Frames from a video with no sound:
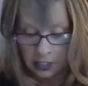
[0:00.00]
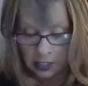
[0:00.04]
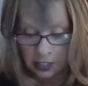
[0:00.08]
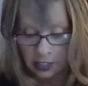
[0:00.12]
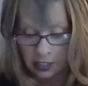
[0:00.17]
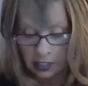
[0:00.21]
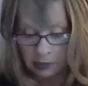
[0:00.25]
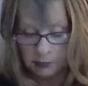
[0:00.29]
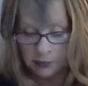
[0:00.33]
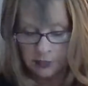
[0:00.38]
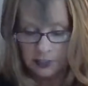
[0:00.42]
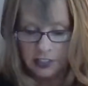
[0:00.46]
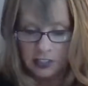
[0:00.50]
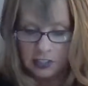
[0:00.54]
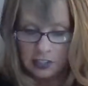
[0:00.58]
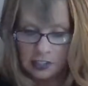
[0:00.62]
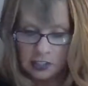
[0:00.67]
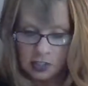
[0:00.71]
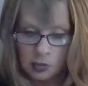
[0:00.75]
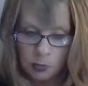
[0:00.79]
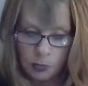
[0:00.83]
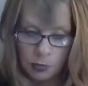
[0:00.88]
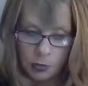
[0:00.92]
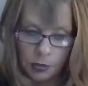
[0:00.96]
and I'm feeling
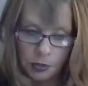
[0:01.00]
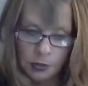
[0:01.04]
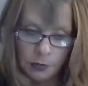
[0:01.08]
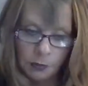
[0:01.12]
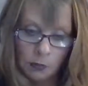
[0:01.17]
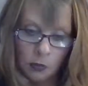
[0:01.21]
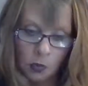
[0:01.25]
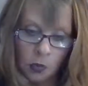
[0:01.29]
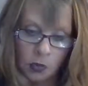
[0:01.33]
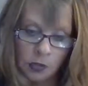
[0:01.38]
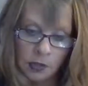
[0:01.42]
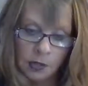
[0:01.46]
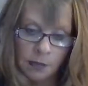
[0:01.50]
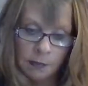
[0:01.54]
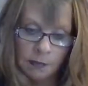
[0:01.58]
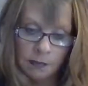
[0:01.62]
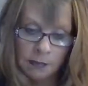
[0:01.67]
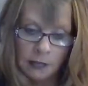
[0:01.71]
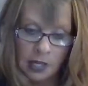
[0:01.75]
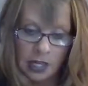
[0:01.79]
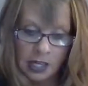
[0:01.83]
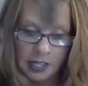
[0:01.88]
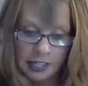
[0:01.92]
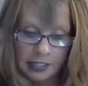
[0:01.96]
this burden more in the
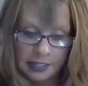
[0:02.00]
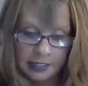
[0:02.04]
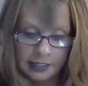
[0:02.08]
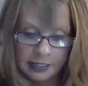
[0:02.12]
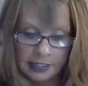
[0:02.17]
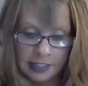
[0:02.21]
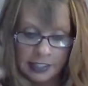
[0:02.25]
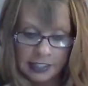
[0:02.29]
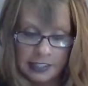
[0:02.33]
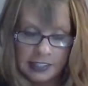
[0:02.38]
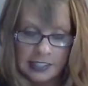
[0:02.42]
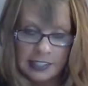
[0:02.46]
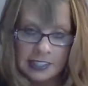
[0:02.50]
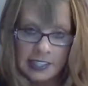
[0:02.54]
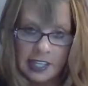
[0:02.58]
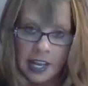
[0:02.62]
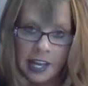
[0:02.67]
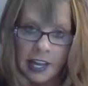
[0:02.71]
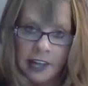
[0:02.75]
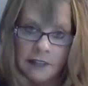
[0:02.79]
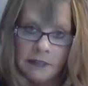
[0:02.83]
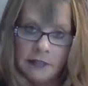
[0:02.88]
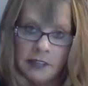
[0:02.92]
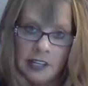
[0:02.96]
mind, like this
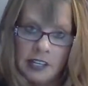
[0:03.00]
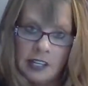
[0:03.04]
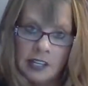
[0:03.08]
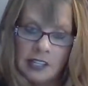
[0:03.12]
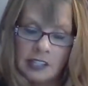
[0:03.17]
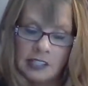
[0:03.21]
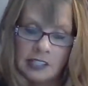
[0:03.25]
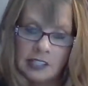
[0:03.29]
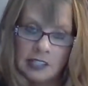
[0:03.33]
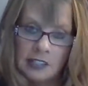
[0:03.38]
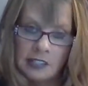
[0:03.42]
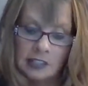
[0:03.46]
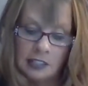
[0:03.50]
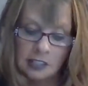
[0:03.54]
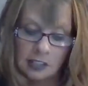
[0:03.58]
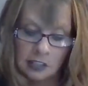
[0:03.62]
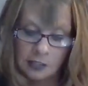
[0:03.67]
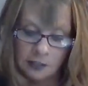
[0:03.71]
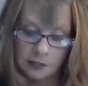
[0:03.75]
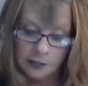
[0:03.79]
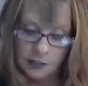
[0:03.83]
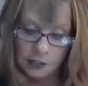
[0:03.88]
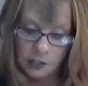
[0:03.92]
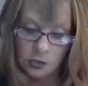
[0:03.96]
heaviness and this
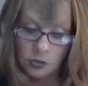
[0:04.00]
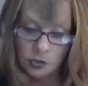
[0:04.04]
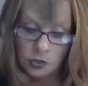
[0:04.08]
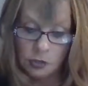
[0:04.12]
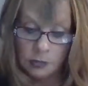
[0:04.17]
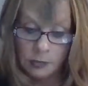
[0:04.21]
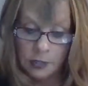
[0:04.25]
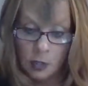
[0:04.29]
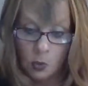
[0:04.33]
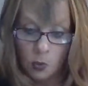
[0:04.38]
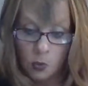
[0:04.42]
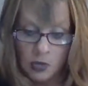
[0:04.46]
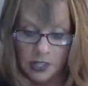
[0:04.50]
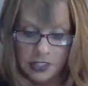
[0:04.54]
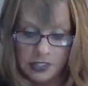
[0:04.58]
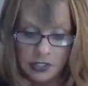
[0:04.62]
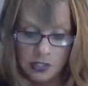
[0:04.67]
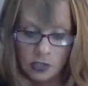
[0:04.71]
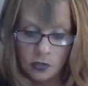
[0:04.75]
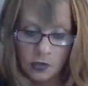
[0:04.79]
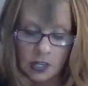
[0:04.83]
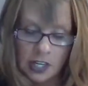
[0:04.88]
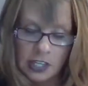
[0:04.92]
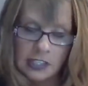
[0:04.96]
confusion about when's
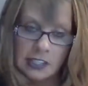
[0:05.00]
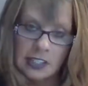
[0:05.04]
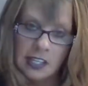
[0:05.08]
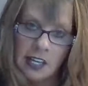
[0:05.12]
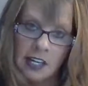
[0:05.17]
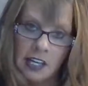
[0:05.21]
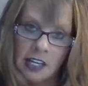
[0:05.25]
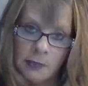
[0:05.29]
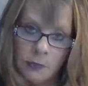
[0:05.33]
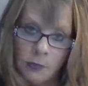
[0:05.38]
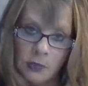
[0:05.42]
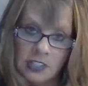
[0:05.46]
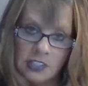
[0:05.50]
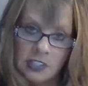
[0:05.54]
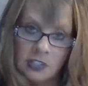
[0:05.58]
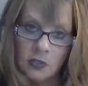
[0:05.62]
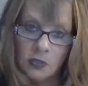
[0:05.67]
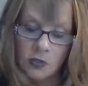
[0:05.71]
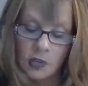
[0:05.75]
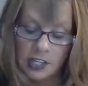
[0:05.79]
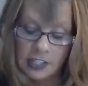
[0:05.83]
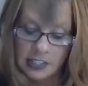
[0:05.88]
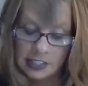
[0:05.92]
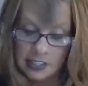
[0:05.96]
the right time, when's the
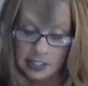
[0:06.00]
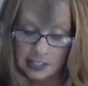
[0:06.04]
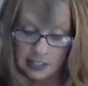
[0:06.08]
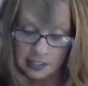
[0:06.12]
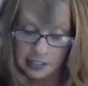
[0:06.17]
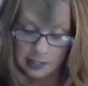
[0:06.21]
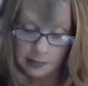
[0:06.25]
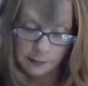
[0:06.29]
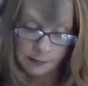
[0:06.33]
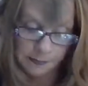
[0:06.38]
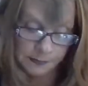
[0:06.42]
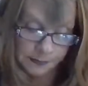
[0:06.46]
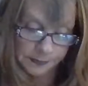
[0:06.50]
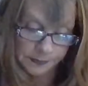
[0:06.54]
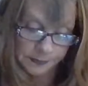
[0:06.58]
right time.